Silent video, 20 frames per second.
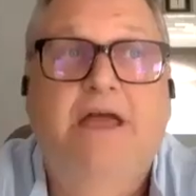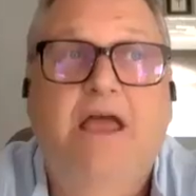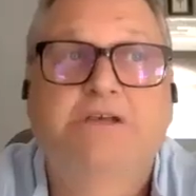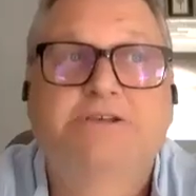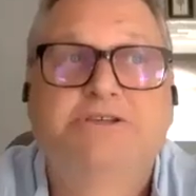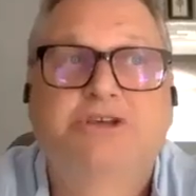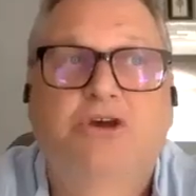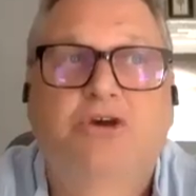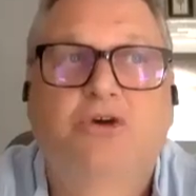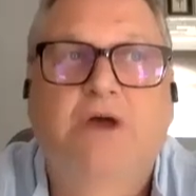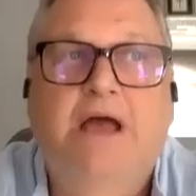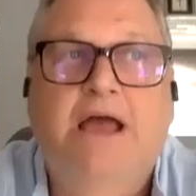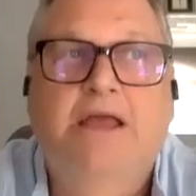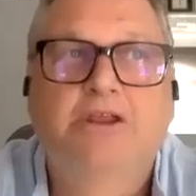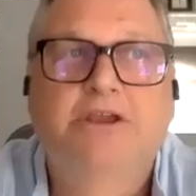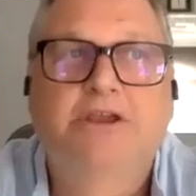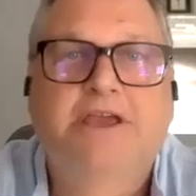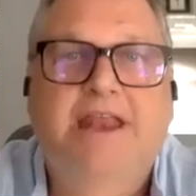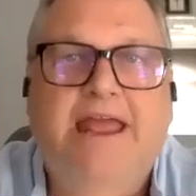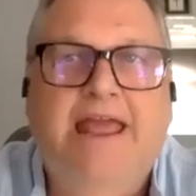I
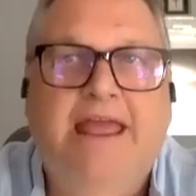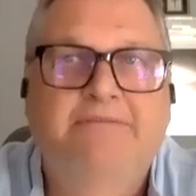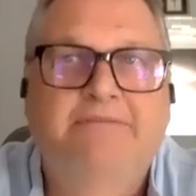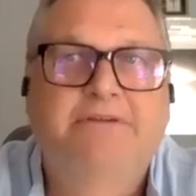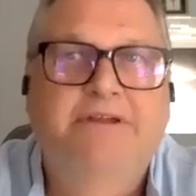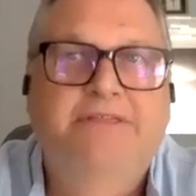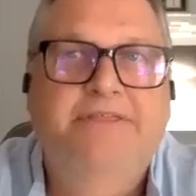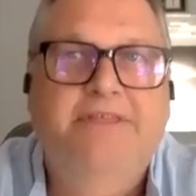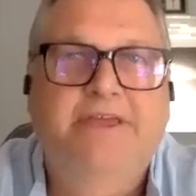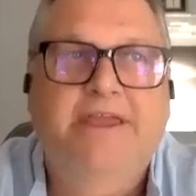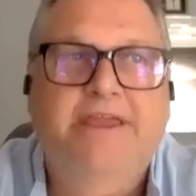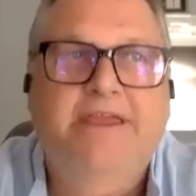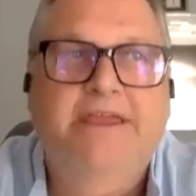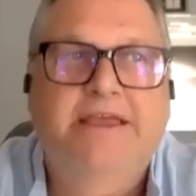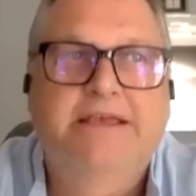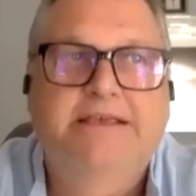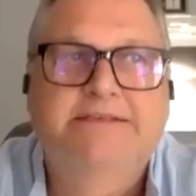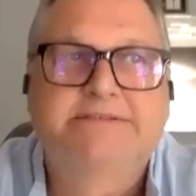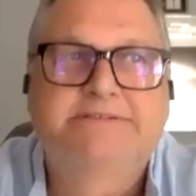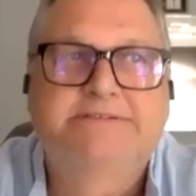look at
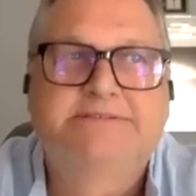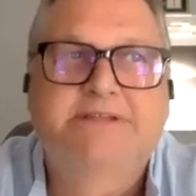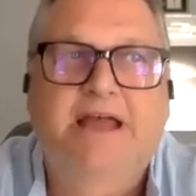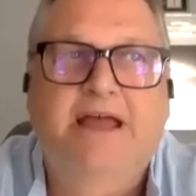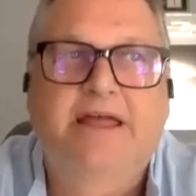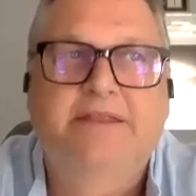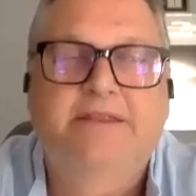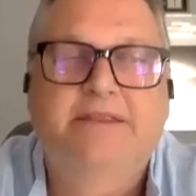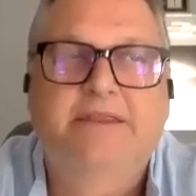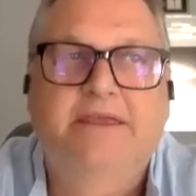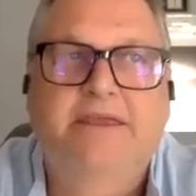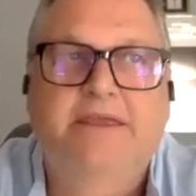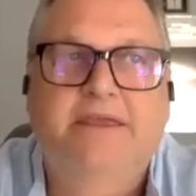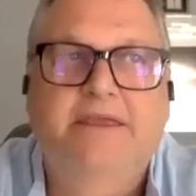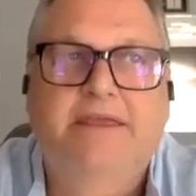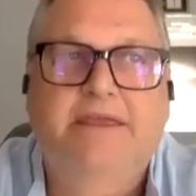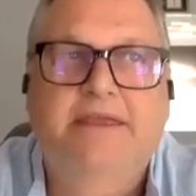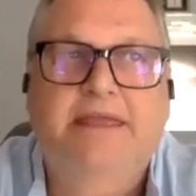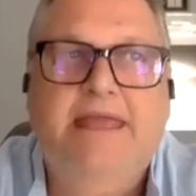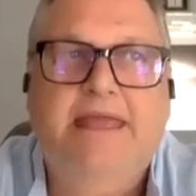everything is not
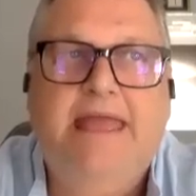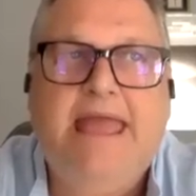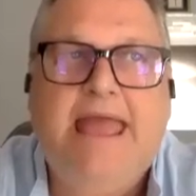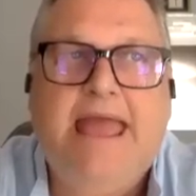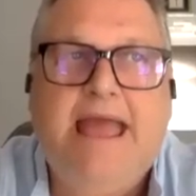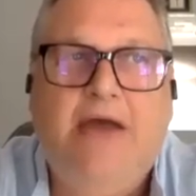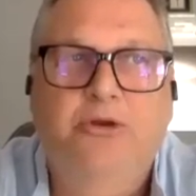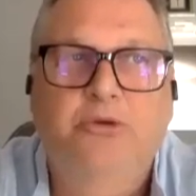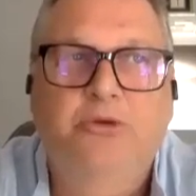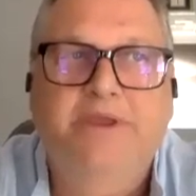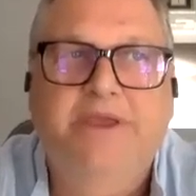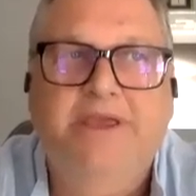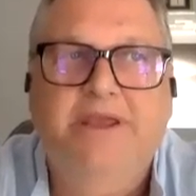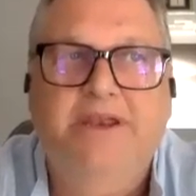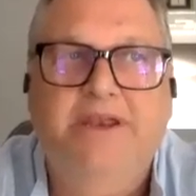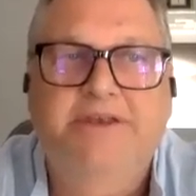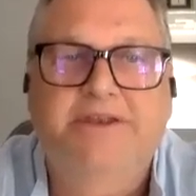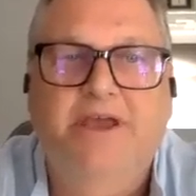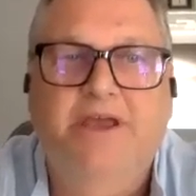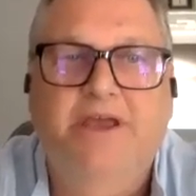how do we
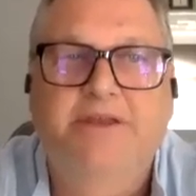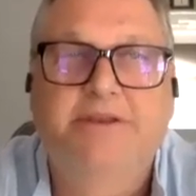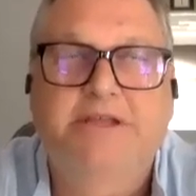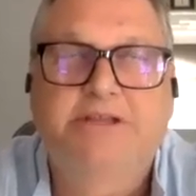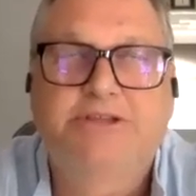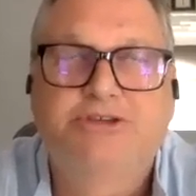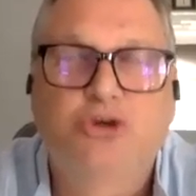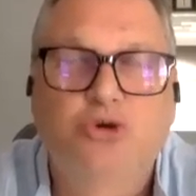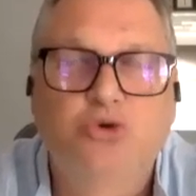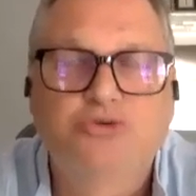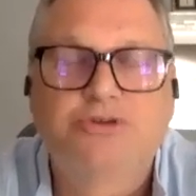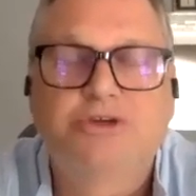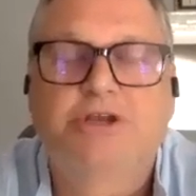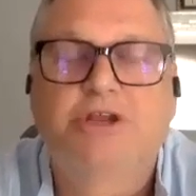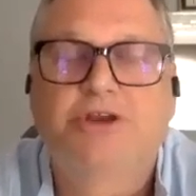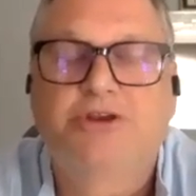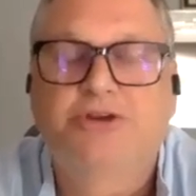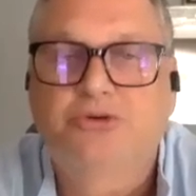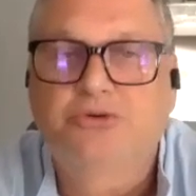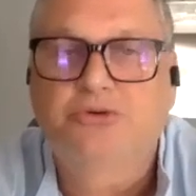get it done? It's
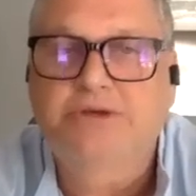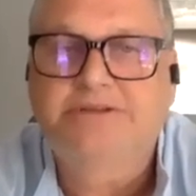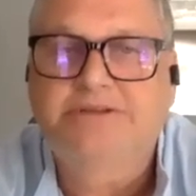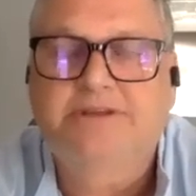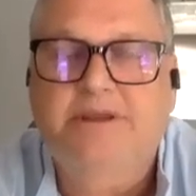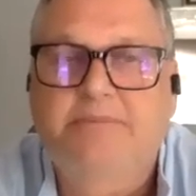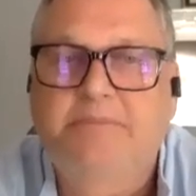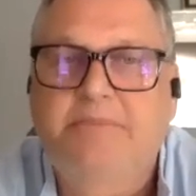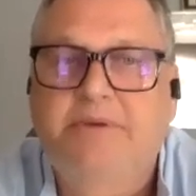who's going to do it.